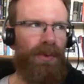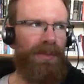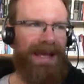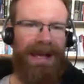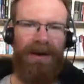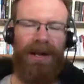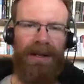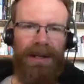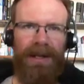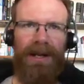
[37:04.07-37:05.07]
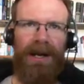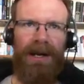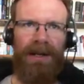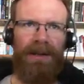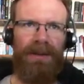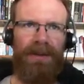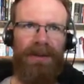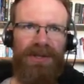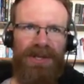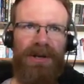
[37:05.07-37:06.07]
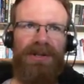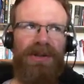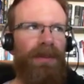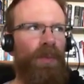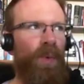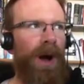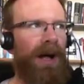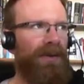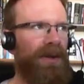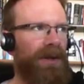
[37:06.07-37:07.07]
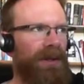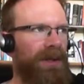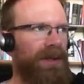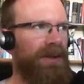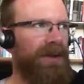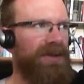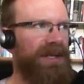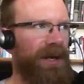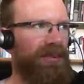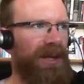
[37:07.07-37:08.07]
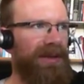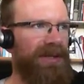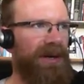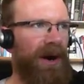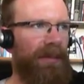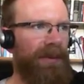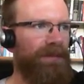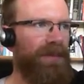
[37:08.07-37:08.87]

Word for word: would be hearing uh, sung to them while the, the, the, singer played this harp.